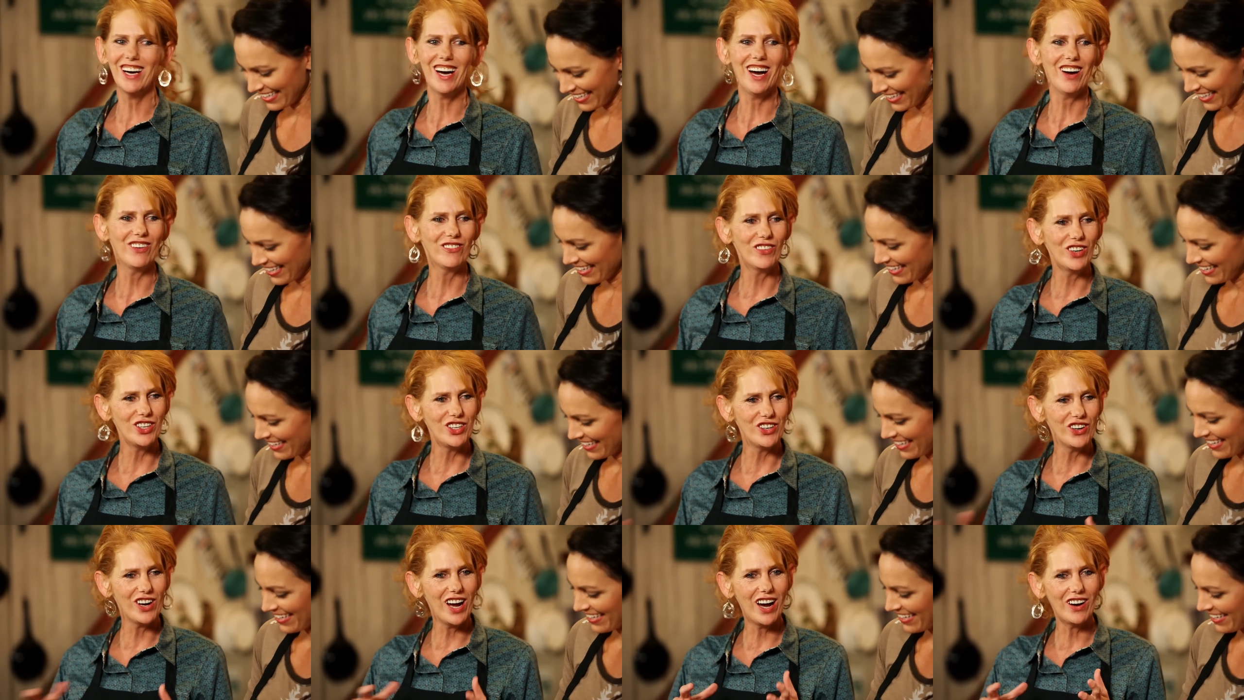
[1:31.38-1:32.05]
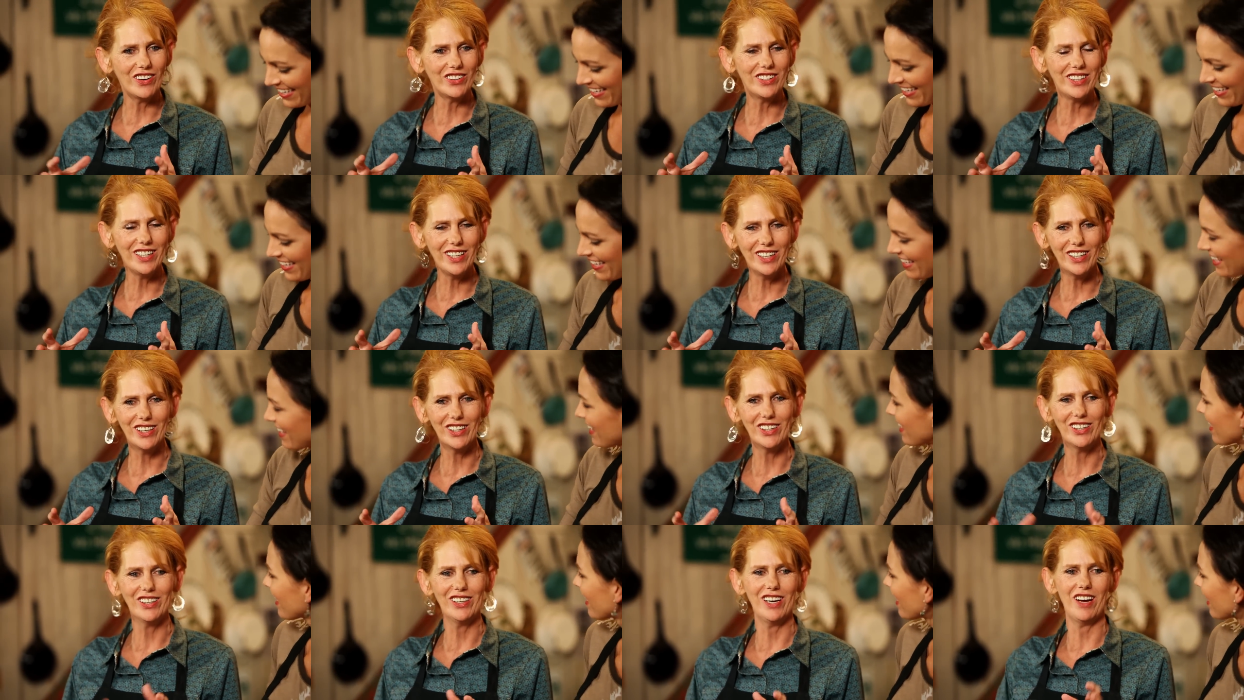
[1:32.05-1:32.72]
Speaker 1: uh, when you're out
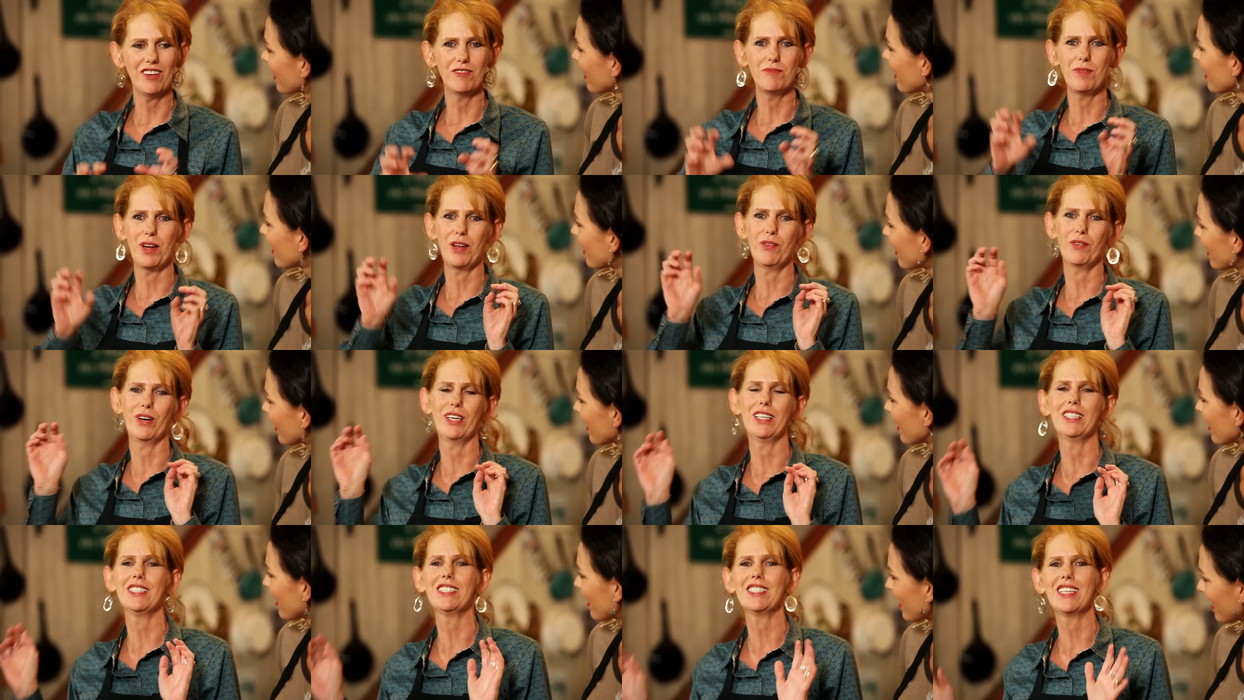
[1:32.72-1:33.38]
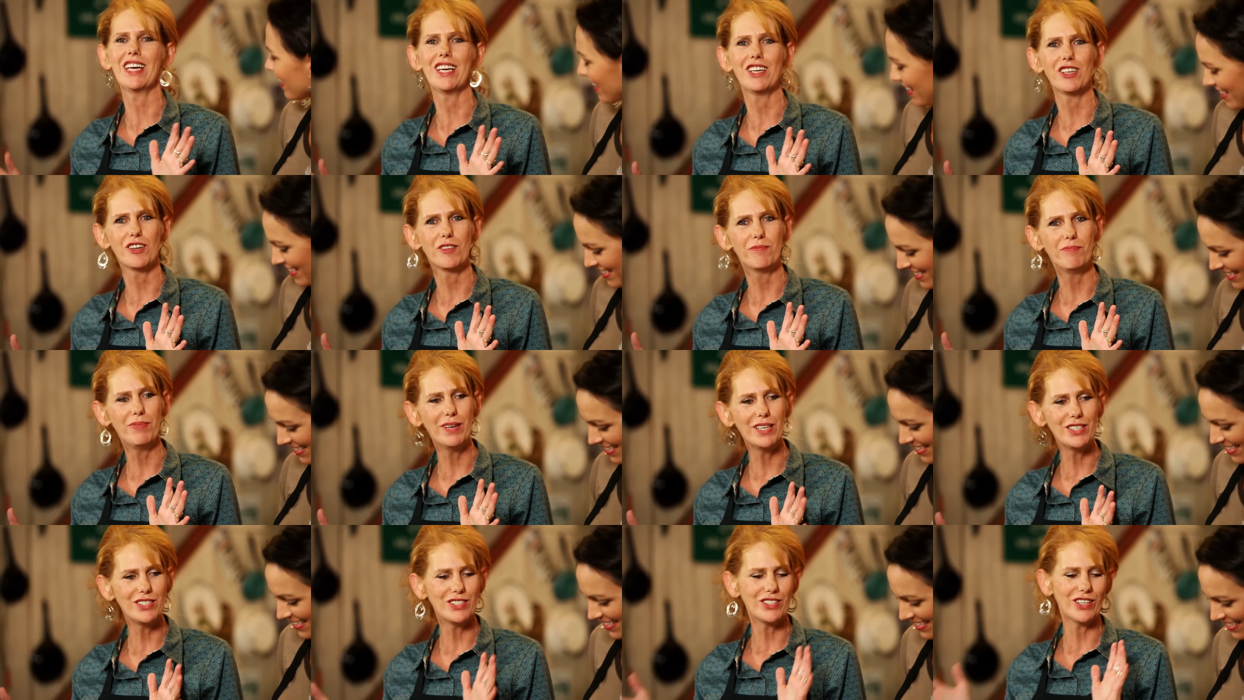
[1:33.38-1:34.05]
here, everybody wants to take your
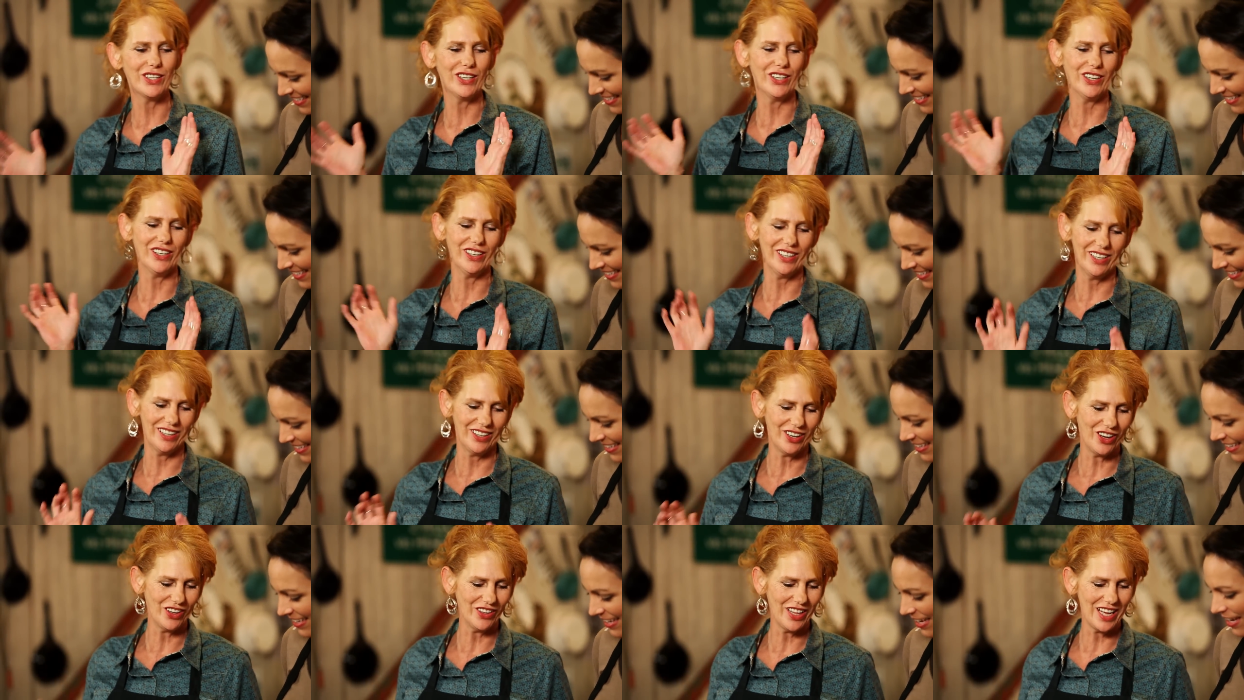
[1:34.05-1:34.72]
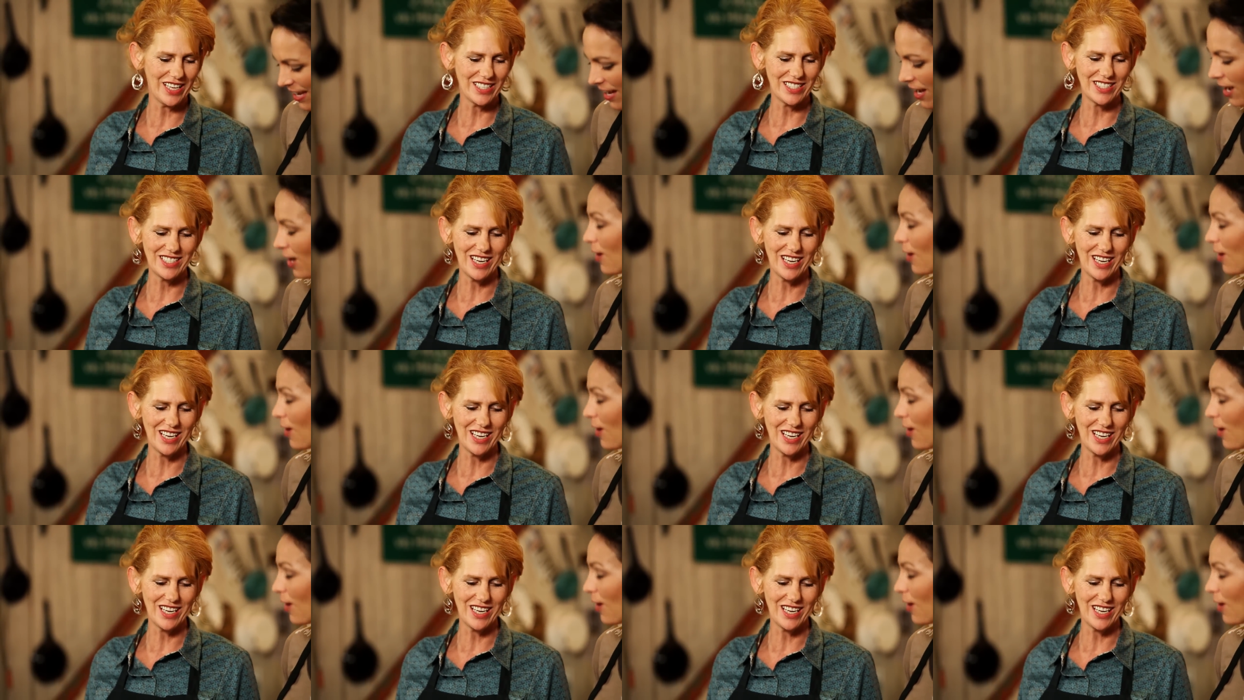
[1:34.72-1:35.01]
picture and all that